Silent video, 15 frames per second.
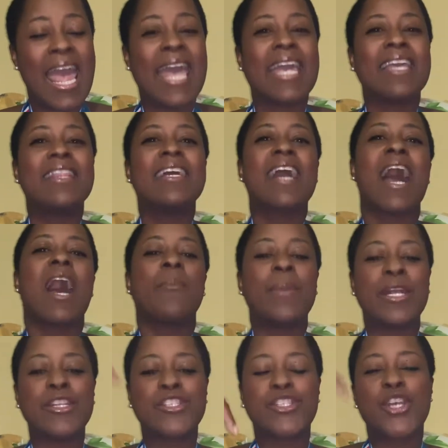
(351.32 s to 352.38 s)
In the
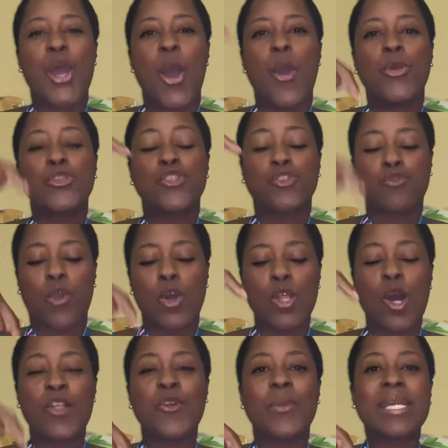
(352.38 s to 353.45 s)
comments, scroll
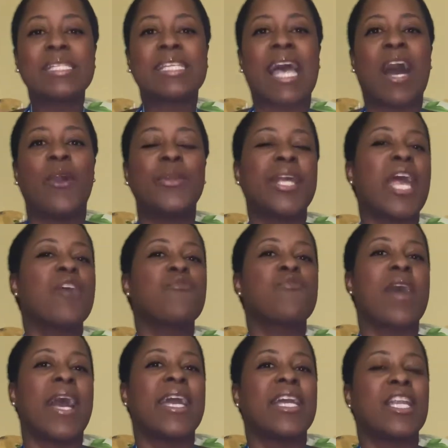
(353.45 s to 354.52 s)
all the way down and
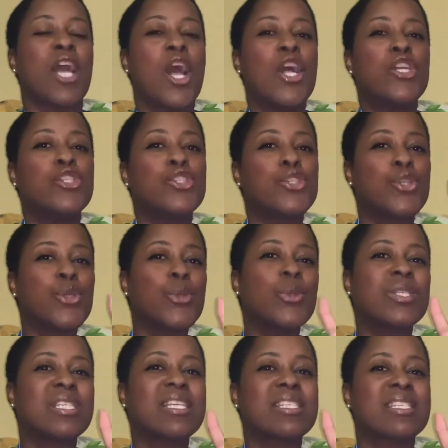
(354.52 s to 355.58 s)
write 2
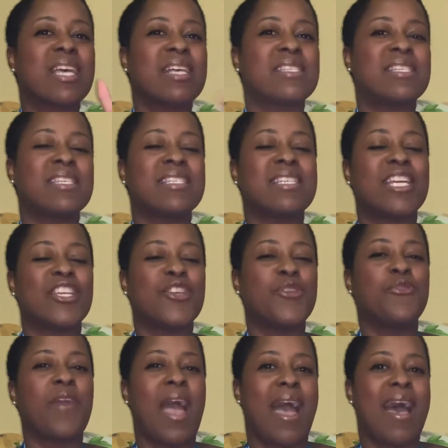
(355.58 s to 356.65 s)
successes that
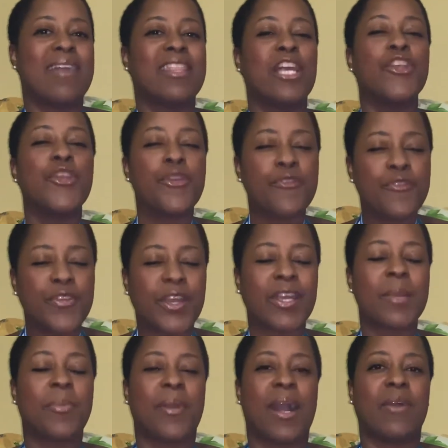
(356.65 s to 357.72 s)
you've had that you're
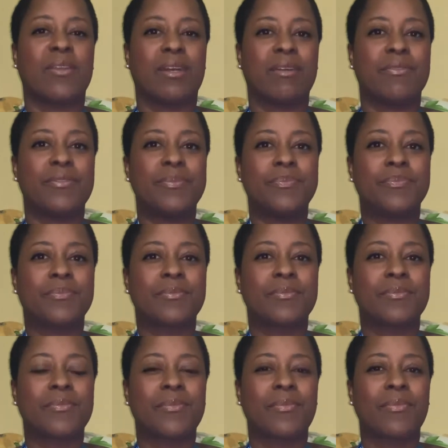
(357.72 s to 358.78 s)
very proud of.
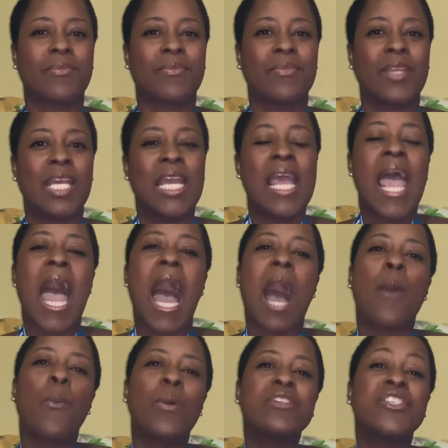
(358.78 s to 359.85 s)

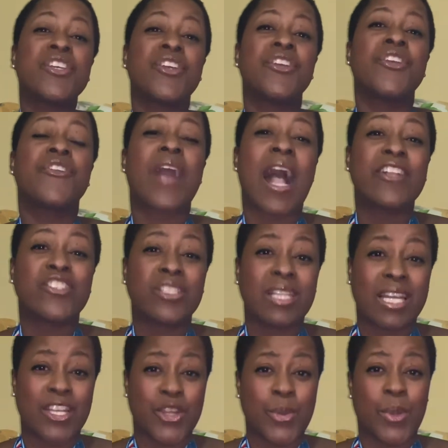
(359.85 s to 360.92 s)
I want to
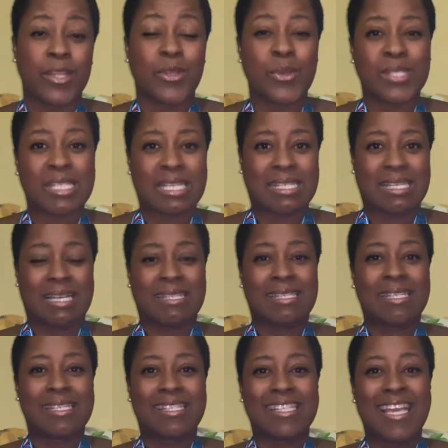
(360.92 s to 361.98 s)
congratulate you on those
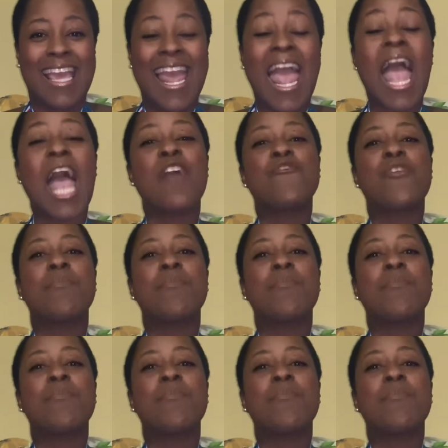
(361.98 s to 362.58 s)
successes and